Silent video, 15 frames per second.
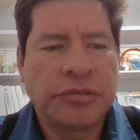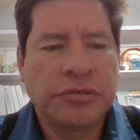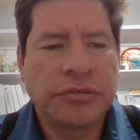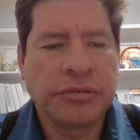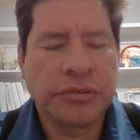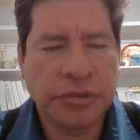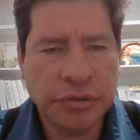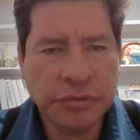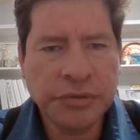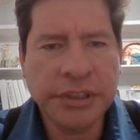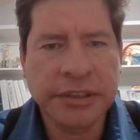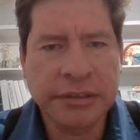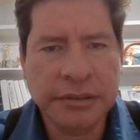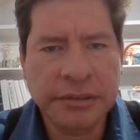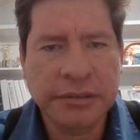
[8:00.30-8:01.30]
to
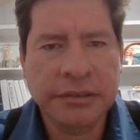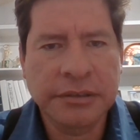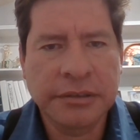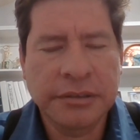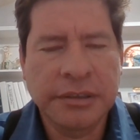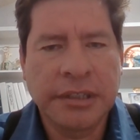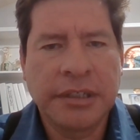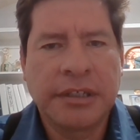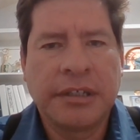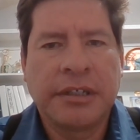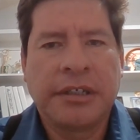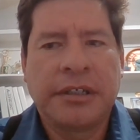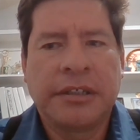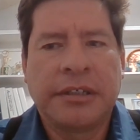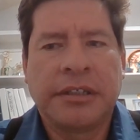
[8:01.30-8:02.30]
students,
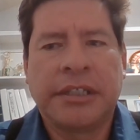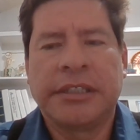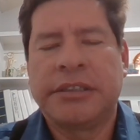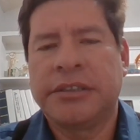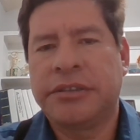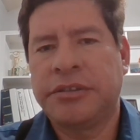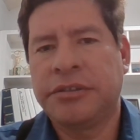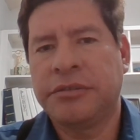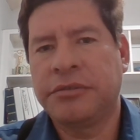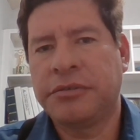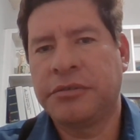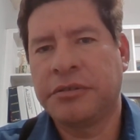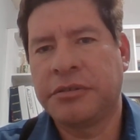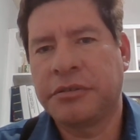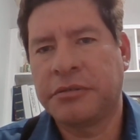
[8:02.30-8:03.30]
listen
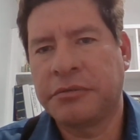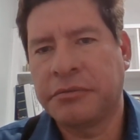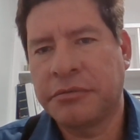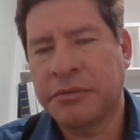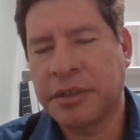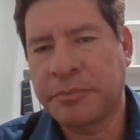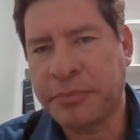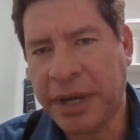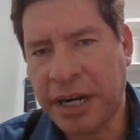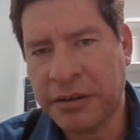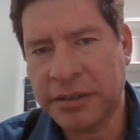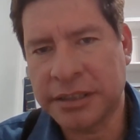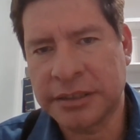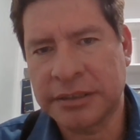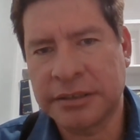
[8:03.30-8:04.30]
to the
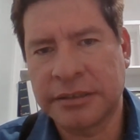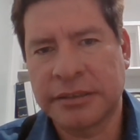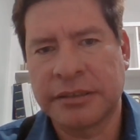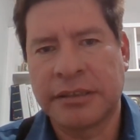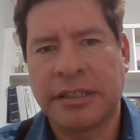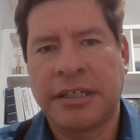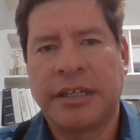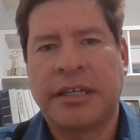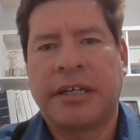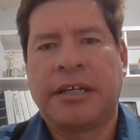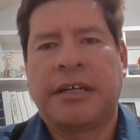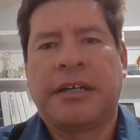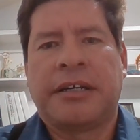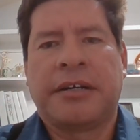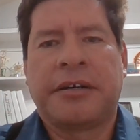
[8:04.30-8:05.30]
parents,
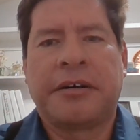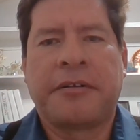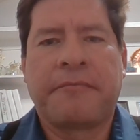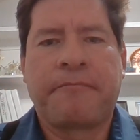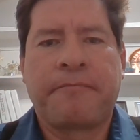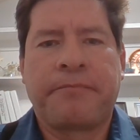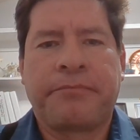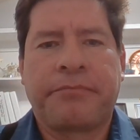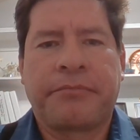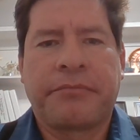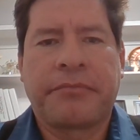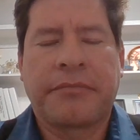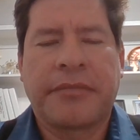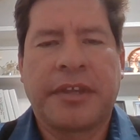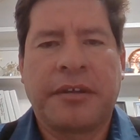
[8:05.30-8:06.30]
um,
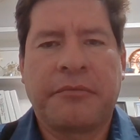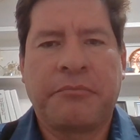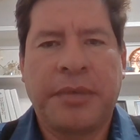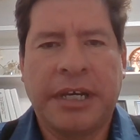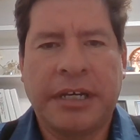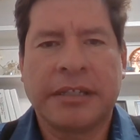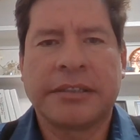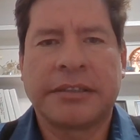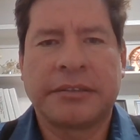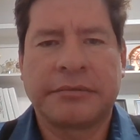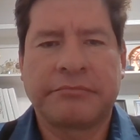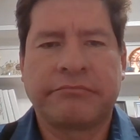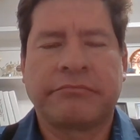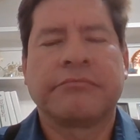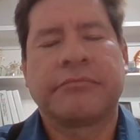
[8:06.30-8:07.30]
because,
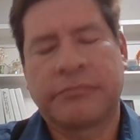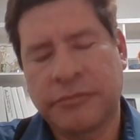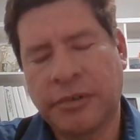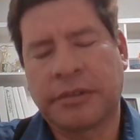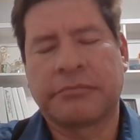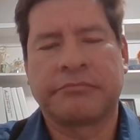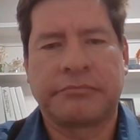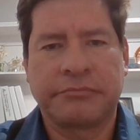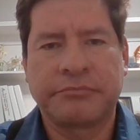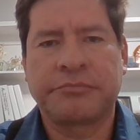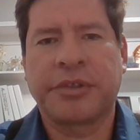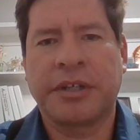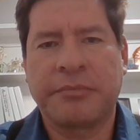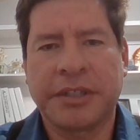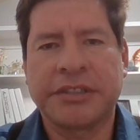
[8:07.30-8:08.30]
well,
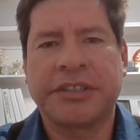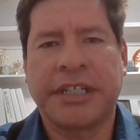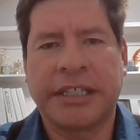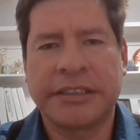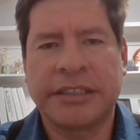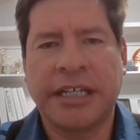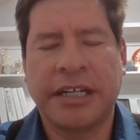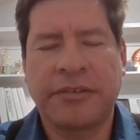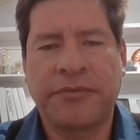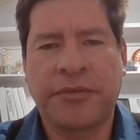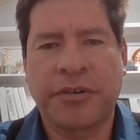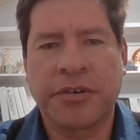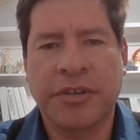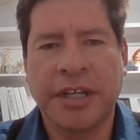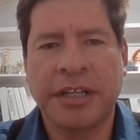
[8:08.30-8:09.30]
pretty much as that
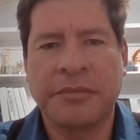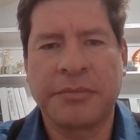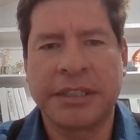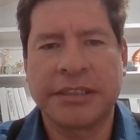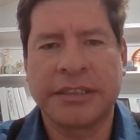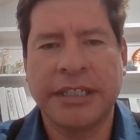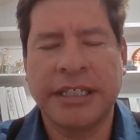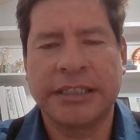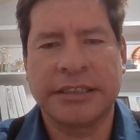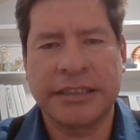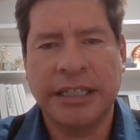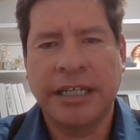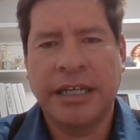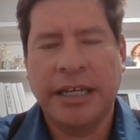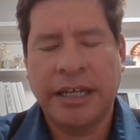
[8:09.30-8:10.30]
fourth element says,
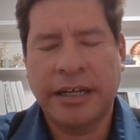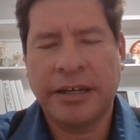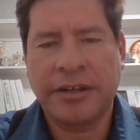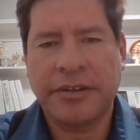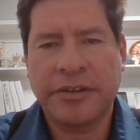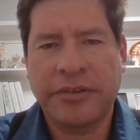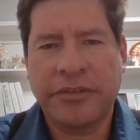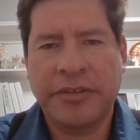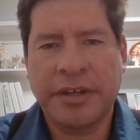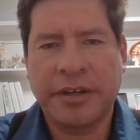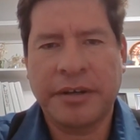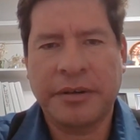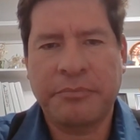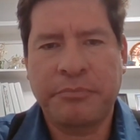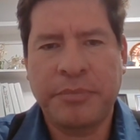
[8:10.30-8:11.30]

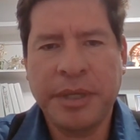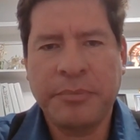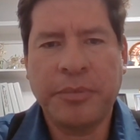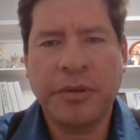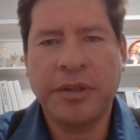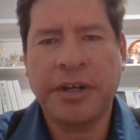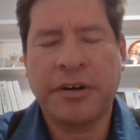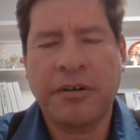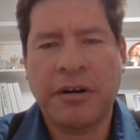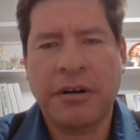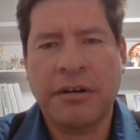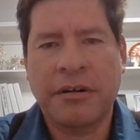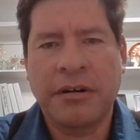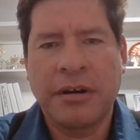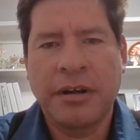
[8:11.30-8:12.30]
the people that
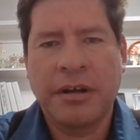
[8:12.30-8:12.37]
are